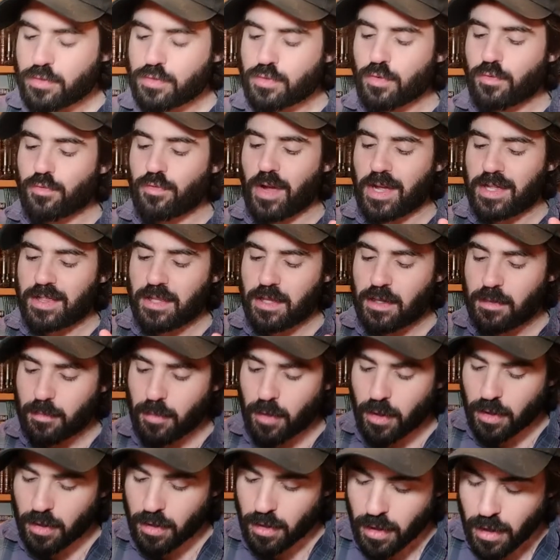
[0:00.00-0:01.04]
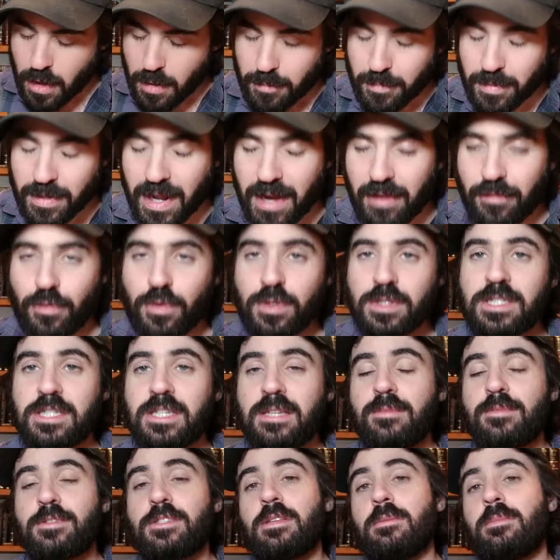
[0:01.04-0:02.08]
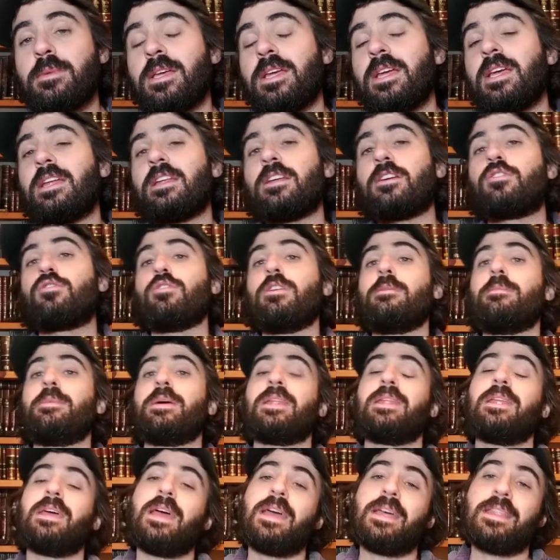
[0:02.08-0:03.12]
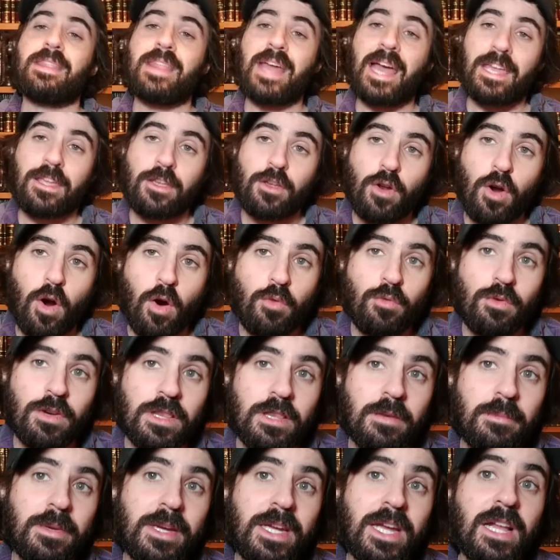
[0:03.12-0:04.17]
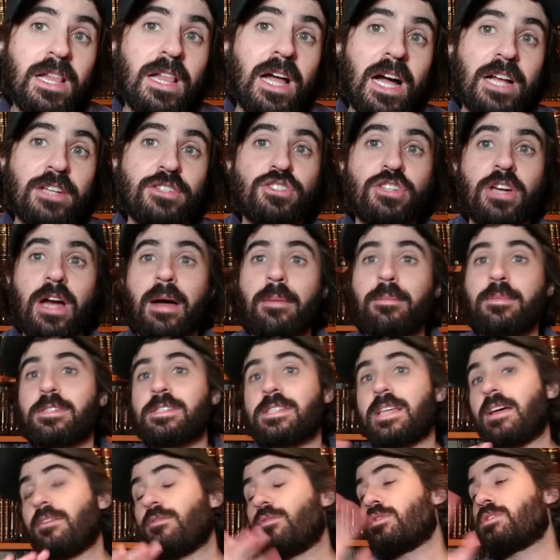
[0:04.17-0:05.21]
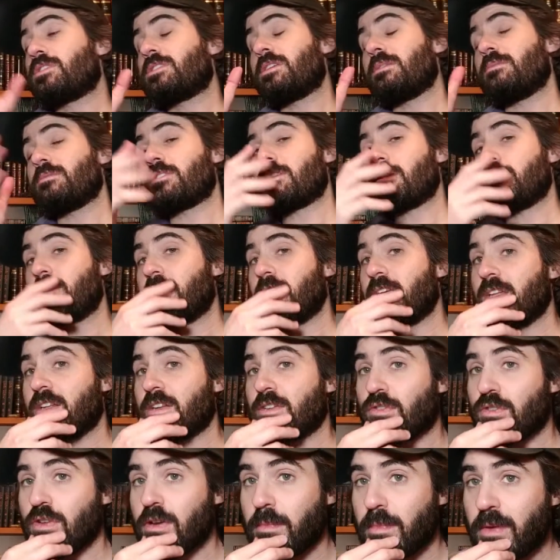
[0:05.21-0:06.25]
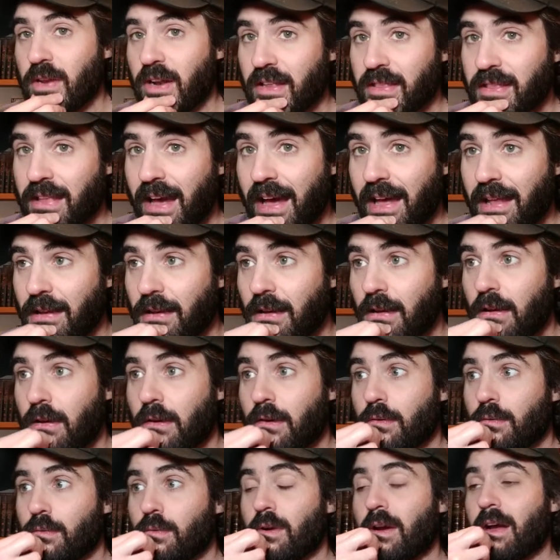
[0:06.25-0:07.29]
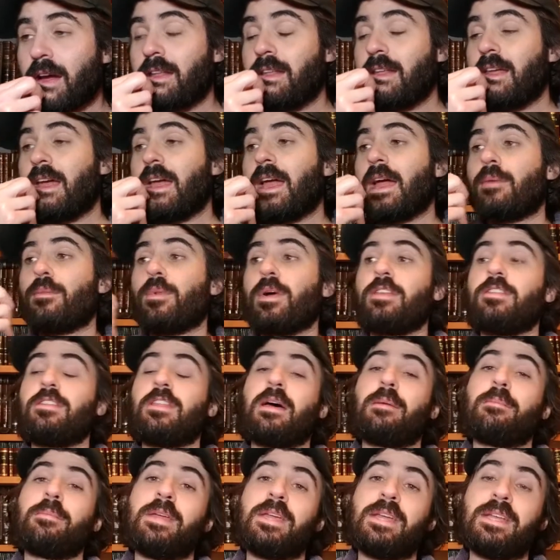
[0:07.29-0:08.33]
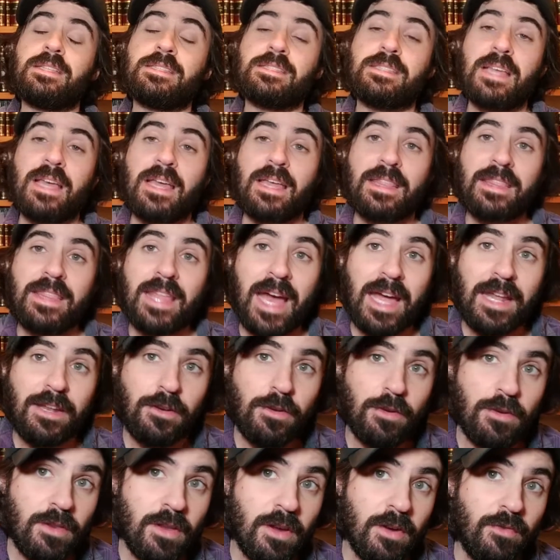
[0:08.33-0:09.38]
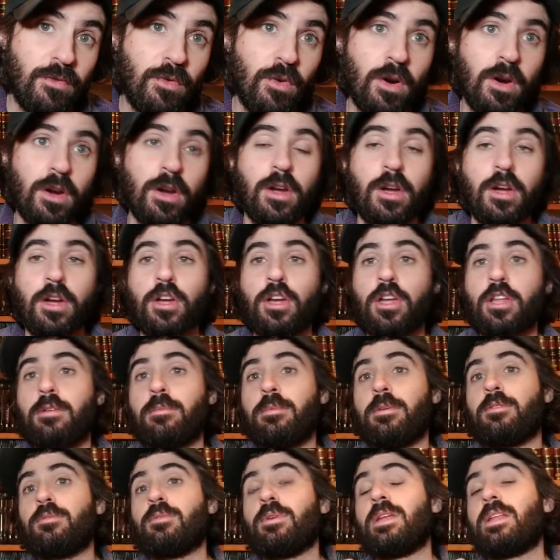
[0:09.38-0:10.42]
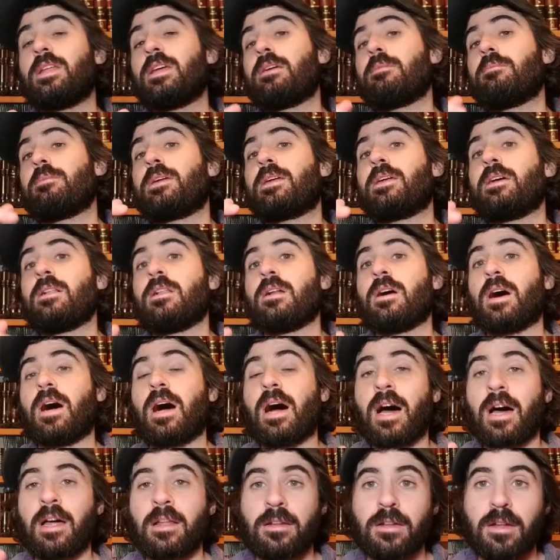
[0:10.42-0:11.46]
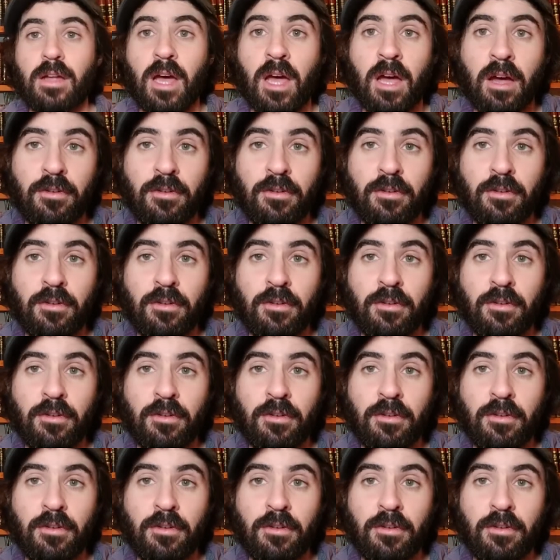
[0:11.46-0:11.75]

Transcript: so the Gemara, but everyone seems to be in agreement that you don't read the Megillah on Shabbos. Everyone seems to be in agreement on that right? And whether that means that you're therefore going to be reading Megillah on